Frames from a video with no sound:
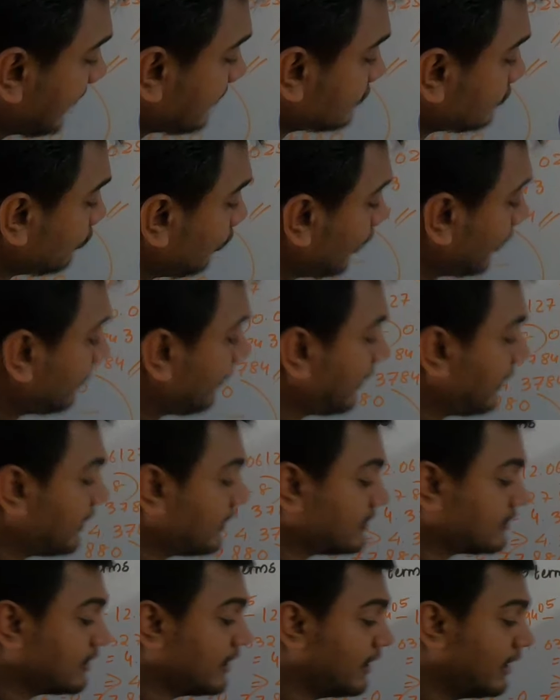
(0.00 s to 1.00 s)
x square
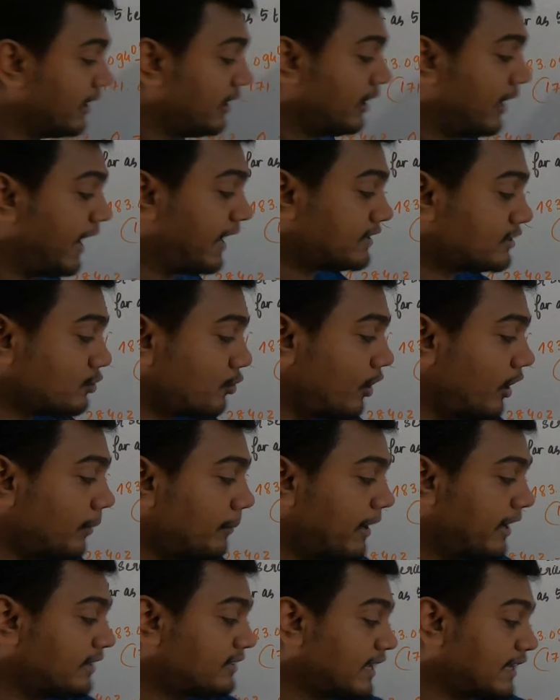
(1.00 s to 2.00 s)
minus
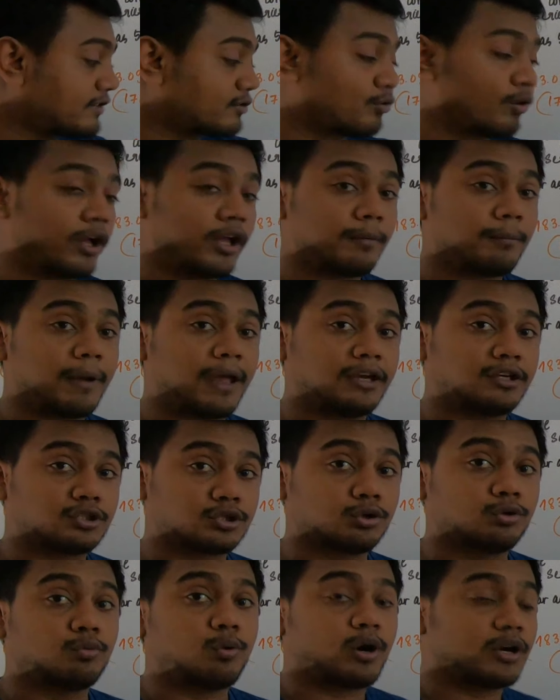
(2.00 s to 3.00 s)
x square by
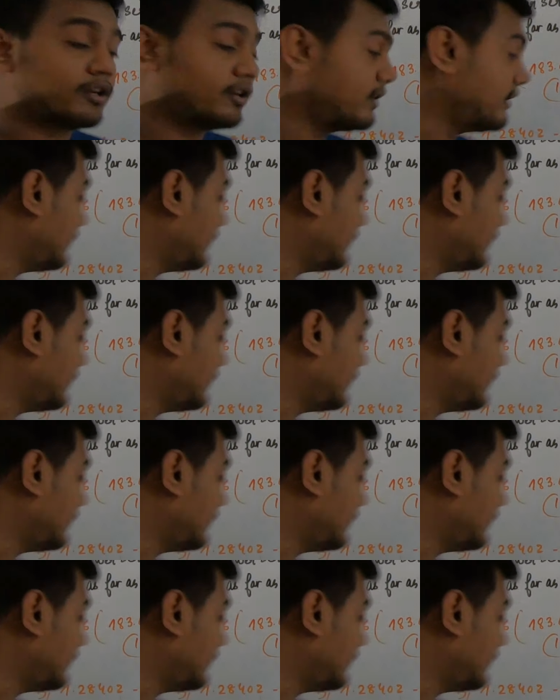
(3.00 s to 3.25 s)
2, what it